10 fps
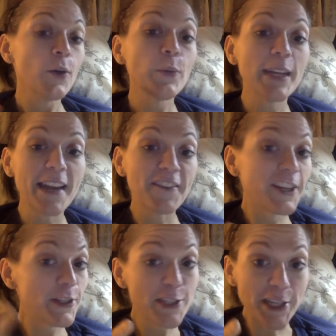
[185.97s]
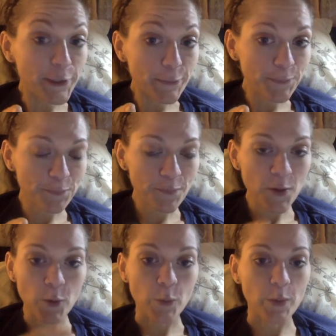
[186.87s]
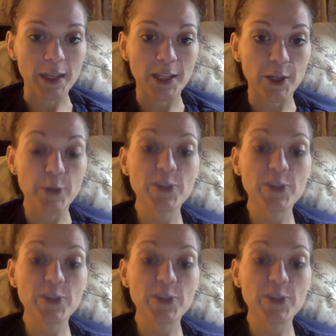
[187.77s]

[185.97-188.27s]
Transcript: whatever you do, when you